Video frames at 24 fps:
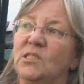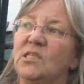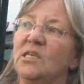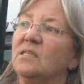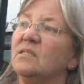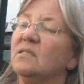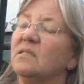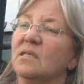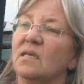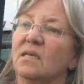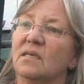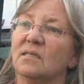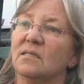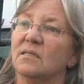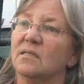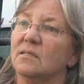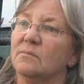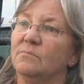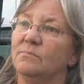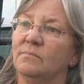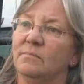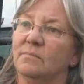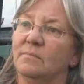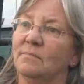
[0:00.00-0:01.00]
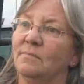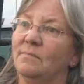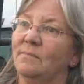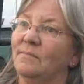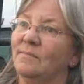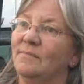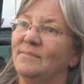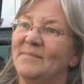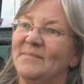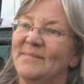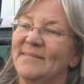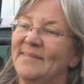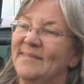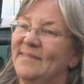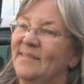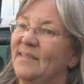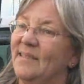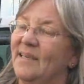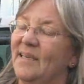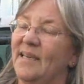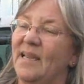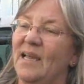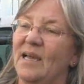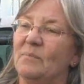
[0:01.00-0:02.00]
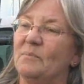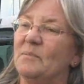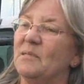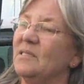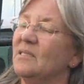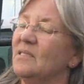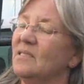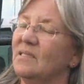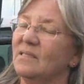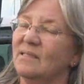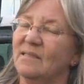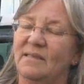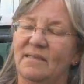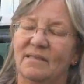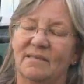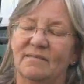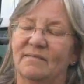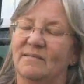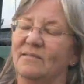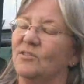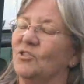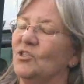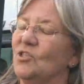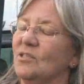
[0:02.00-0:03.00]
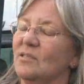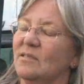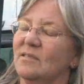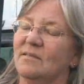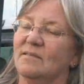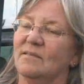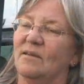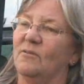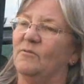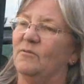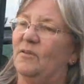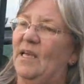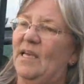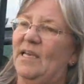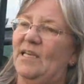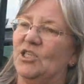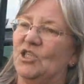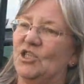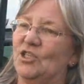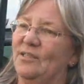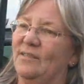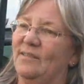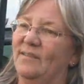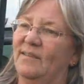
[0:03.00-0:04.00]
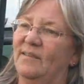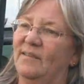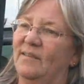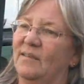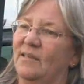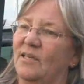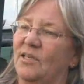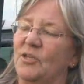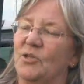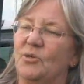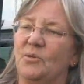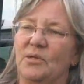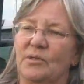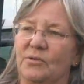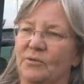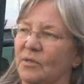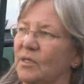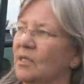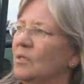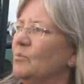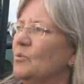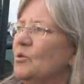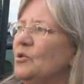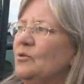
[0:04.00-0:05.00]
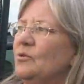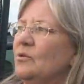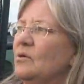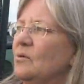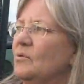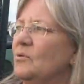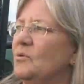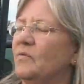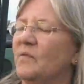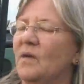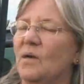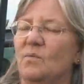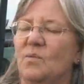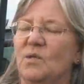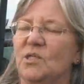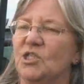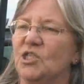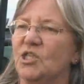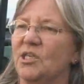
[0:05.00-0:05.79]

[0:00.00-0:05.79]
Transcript: 10 seconds. It happens in just a flash. And you either get them or you don't. You've got one